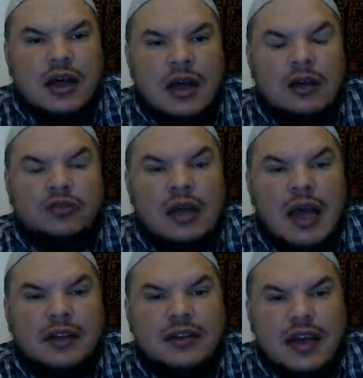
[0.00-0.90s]
how to
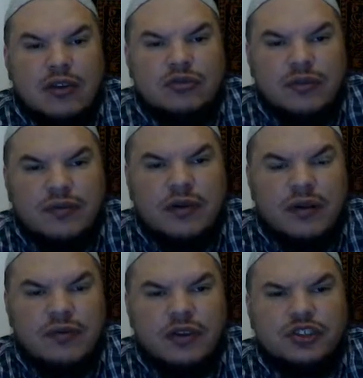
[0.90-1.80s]
act and how to
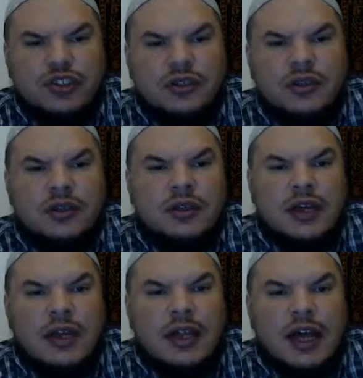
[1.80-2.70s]
function
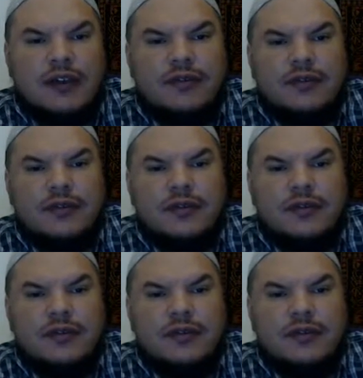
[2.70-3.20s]
in life.